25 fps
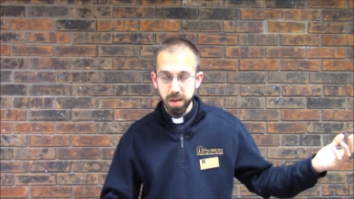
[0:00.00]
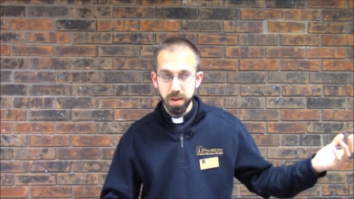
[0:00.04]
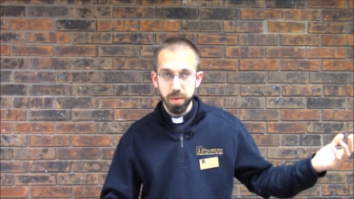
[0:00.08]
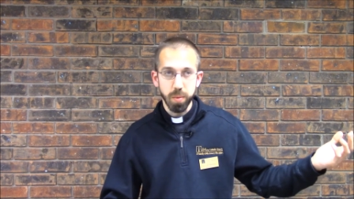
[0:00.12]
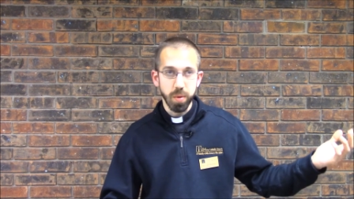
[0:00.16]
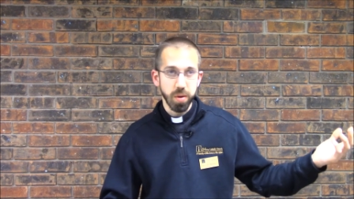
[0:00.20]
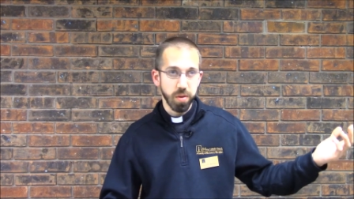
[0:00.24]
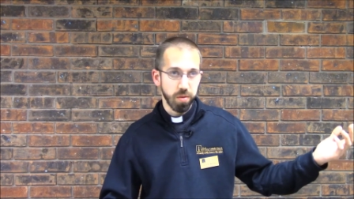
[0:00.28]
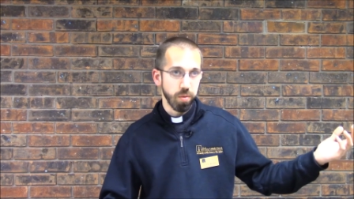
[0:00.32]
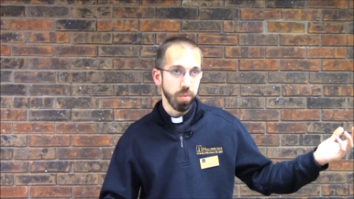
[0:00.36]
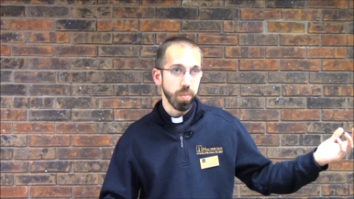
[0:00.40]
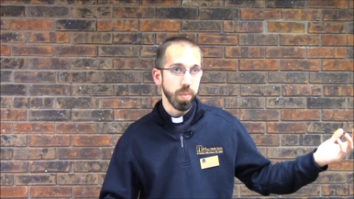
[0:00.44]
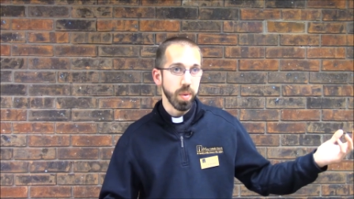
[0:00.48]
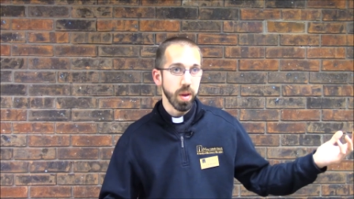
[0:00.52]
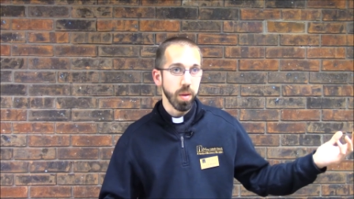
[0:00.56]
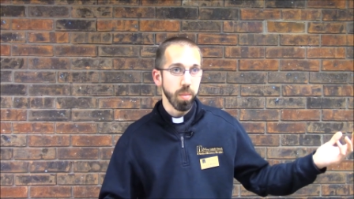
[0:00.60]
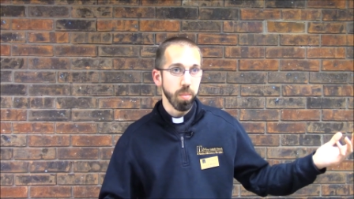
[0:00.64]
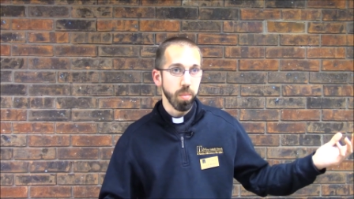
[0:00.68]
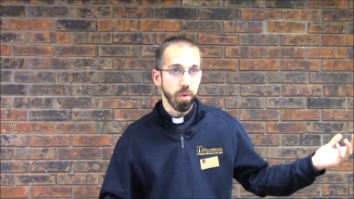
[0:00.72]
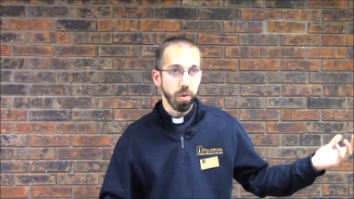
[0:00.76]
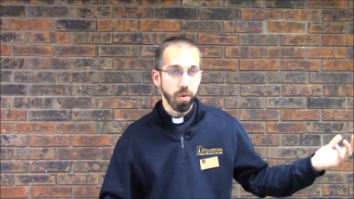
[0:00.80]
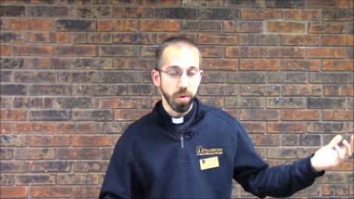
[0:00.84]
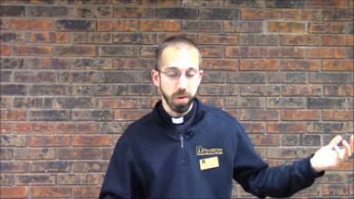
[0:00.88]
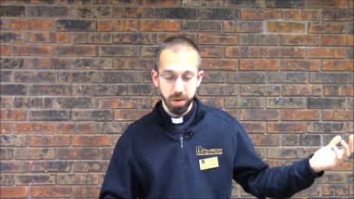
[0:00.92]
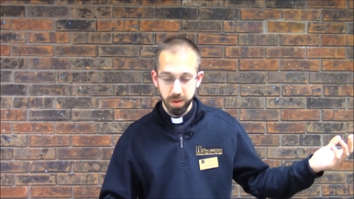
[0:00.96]
which will be
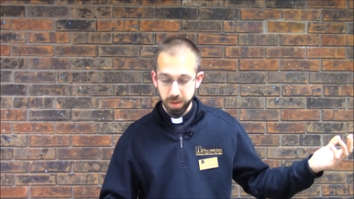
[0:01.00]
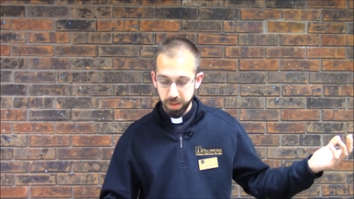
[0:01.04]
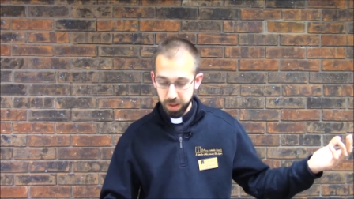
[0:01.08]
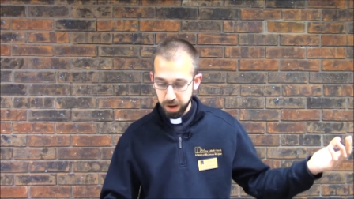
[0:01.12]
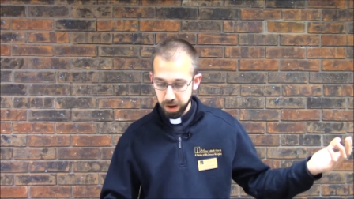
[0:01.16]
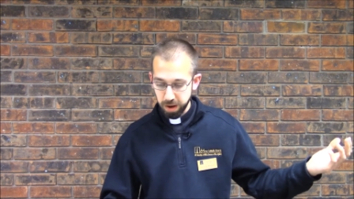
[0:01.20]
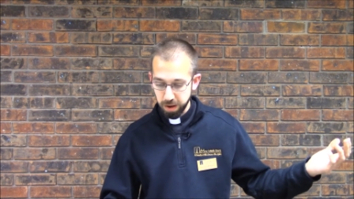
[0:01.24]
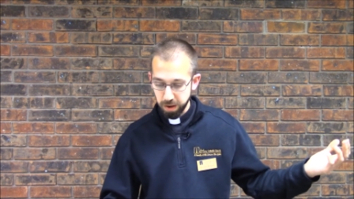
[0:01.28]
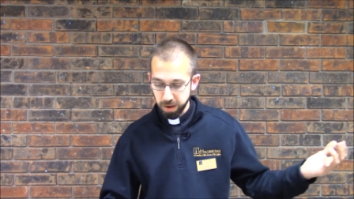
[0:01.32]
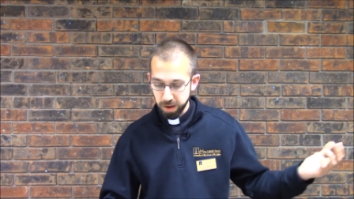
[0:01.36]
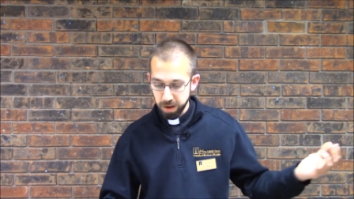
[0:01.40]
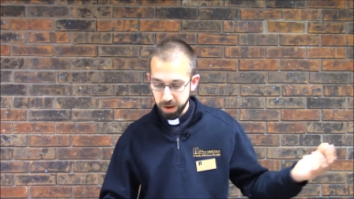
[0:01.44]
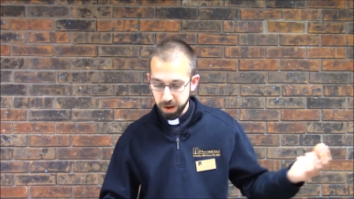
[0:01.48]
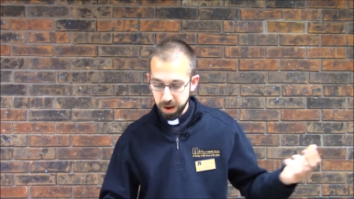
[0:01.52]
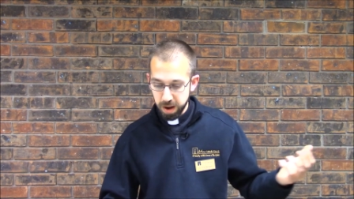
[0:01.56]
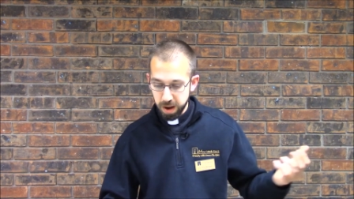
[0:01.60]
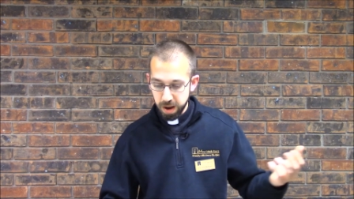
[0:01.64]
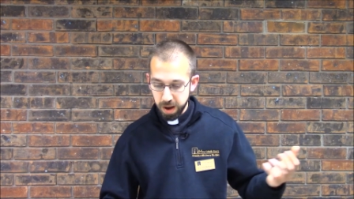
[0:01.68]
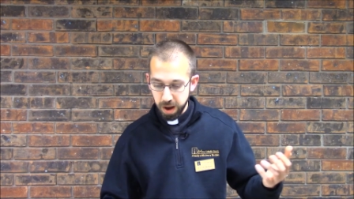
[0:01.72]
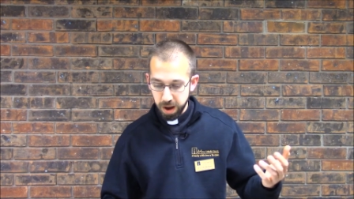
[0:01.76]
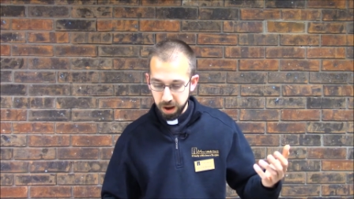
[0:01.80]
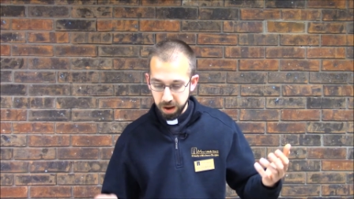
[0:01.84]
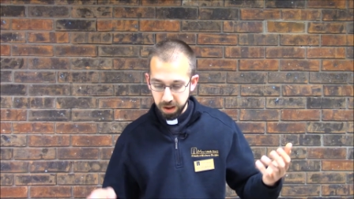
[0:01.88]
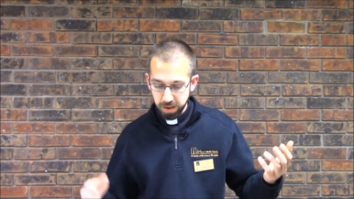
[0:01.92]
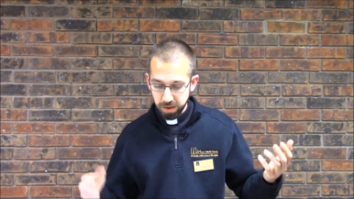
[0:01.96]
important later.
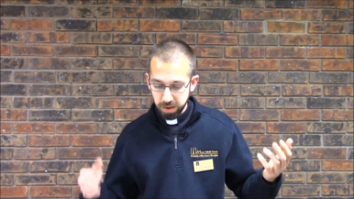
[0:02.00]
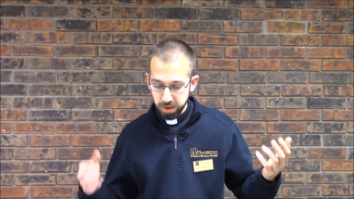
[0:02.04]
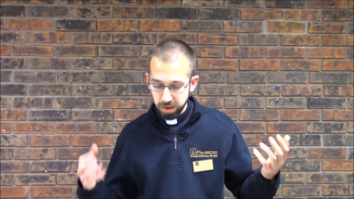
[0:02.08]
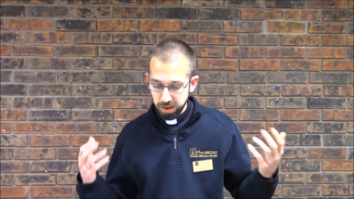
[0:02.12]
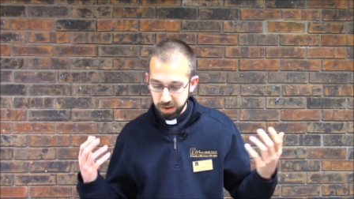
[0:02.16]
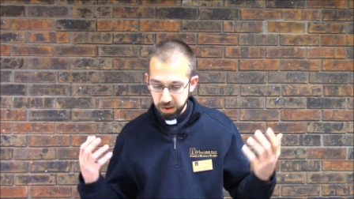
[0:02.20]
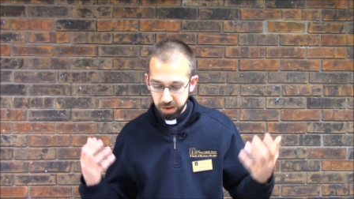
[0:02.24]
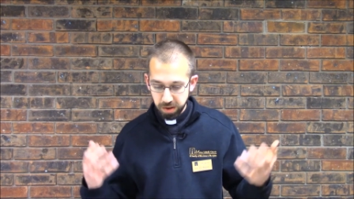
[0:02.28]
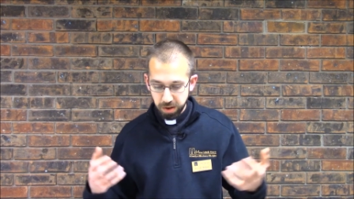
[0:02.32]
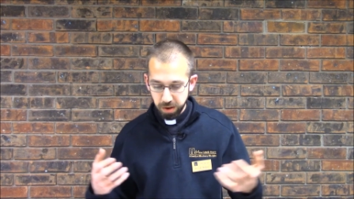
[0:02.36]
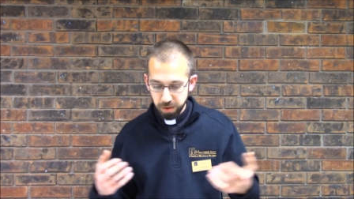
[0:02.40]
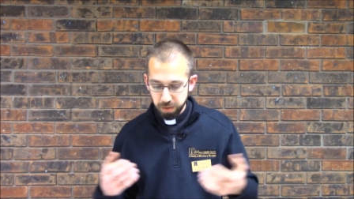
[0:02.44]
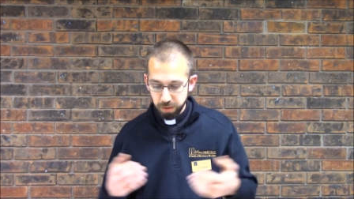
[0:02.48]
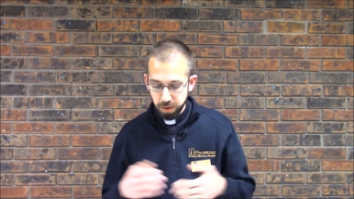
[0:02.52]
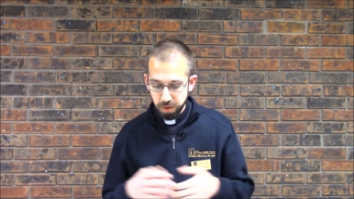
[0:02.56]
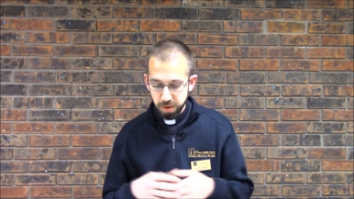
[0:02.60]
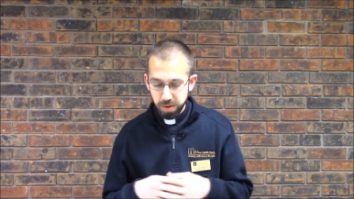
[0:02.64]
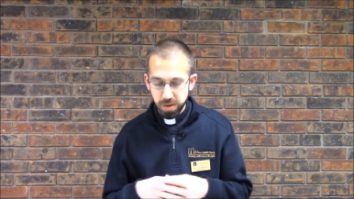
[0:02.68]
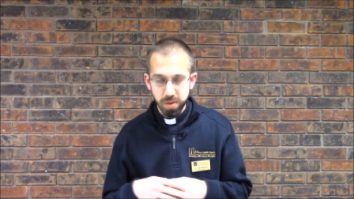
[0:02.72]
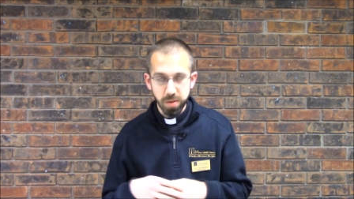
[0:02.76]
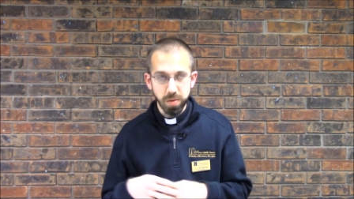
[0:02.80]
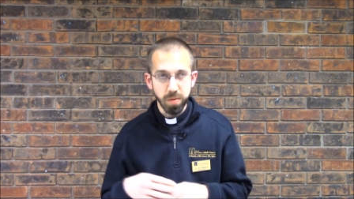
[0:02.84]
So this is the first